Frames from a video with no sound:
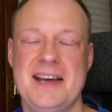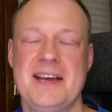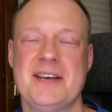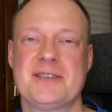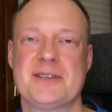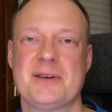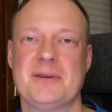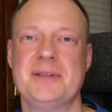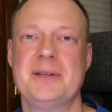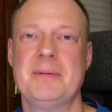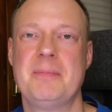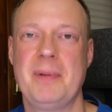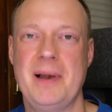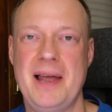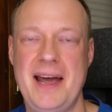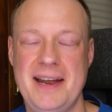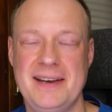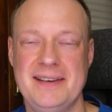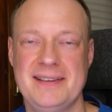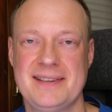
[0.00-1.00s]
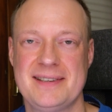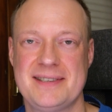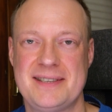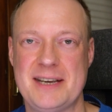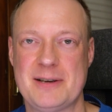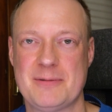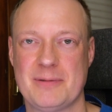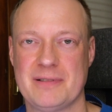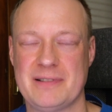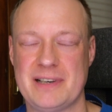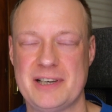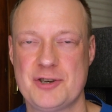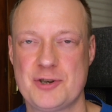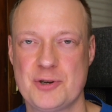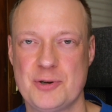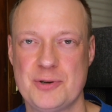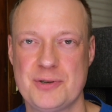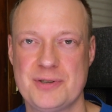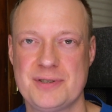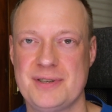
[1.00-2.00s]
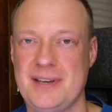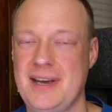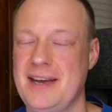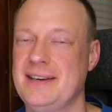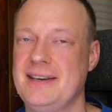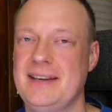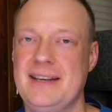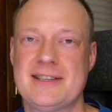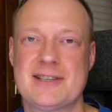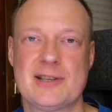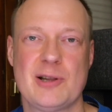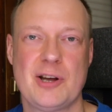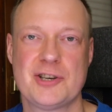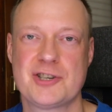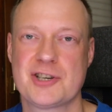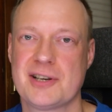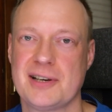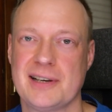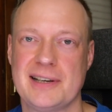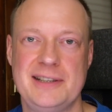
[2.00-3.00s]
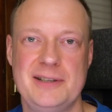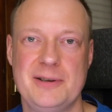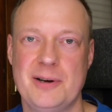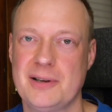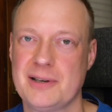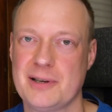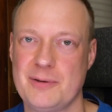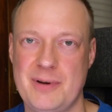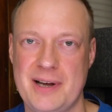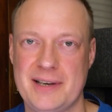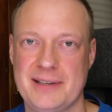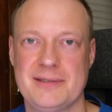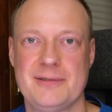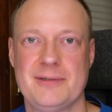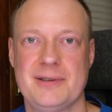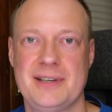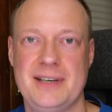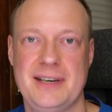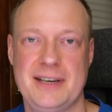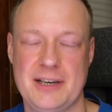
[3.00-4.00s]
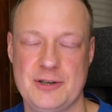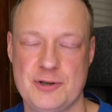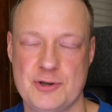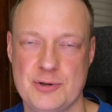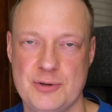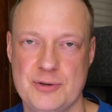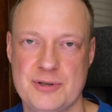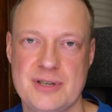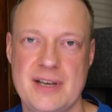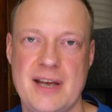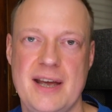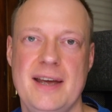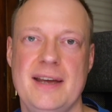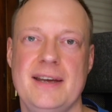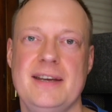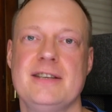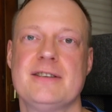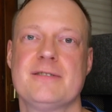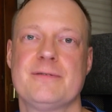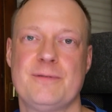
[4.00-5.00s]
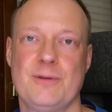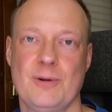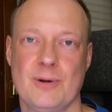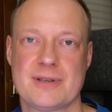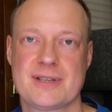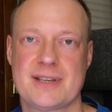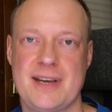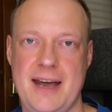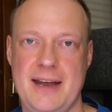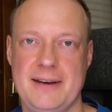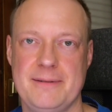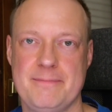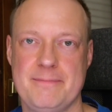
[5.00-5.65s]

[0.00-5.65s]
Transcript: So the plan SQL will choose, and it's logically the only one he can choose, is full scan.